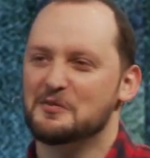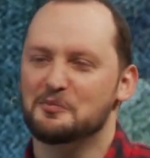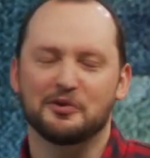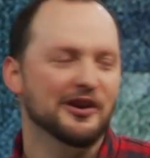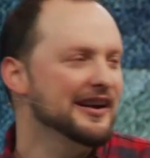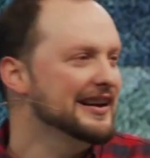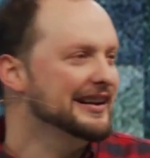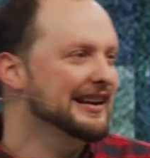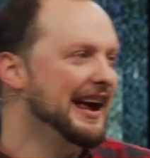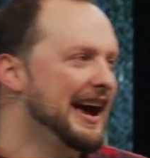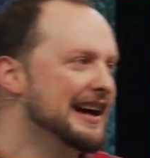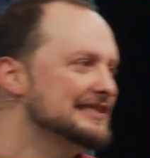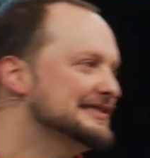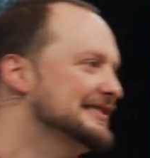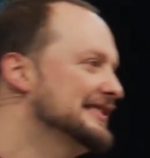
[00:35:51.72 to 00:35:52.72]
praying and
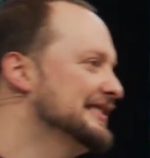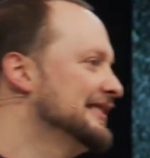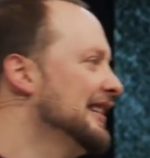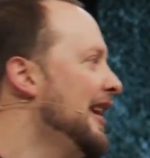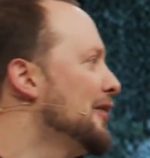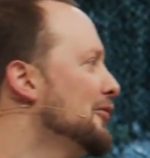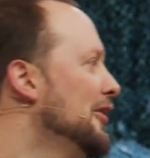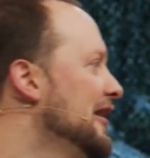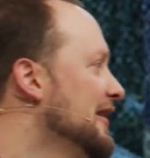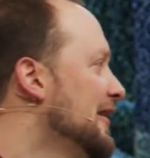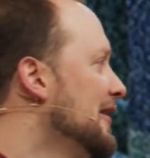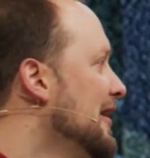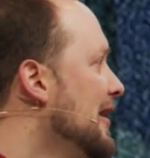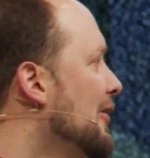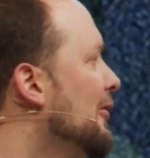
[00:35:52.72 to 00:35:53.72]
asking God, what,
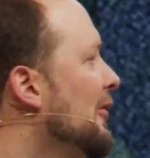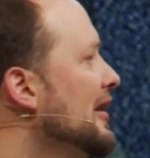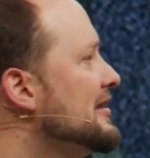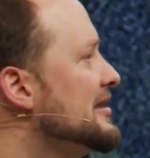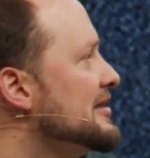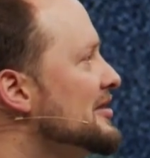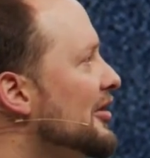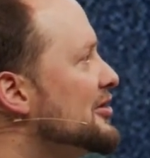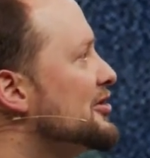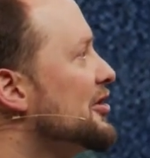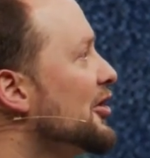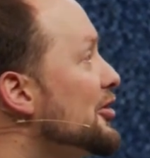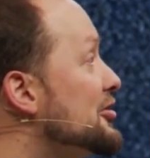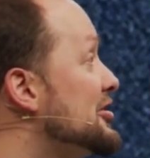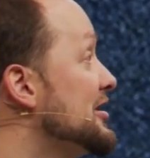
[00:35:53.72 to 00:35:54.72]
what does our
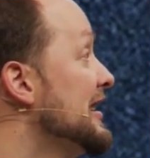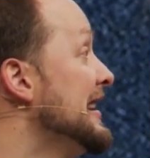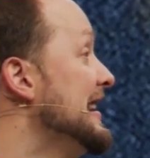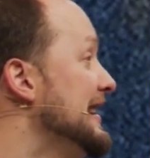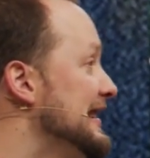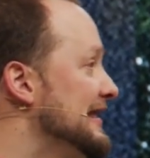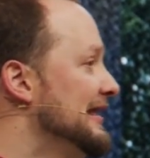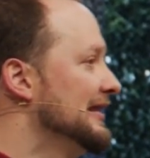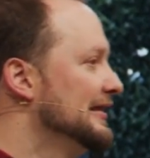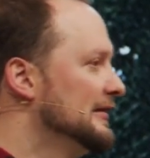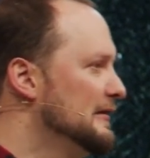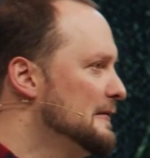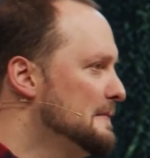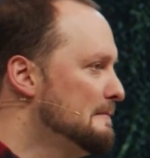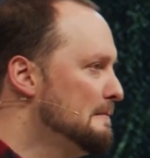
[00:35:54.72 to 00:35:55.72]
church need
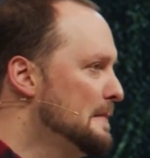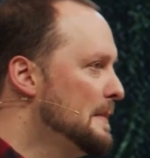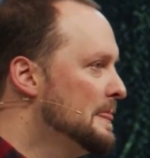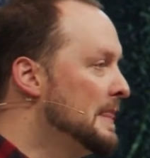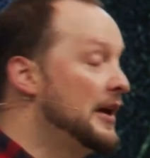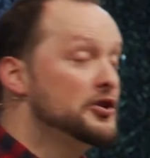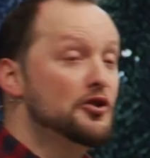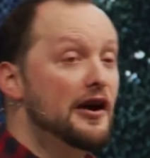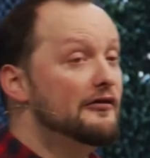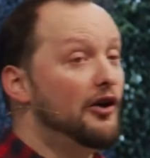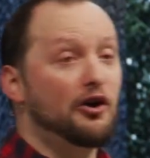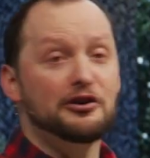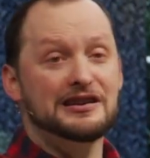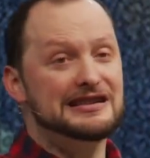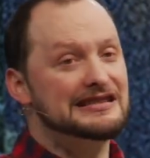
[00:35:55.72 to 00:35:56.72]
that you have
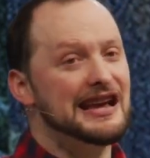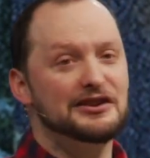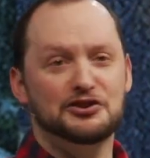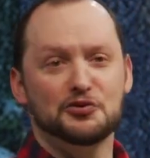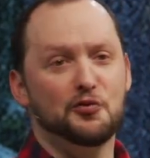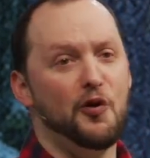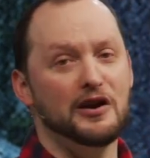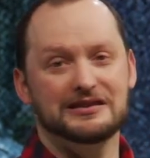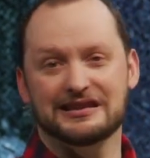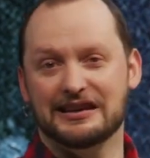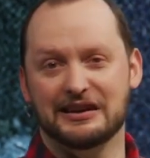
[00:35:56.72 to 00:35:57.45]
already said you want to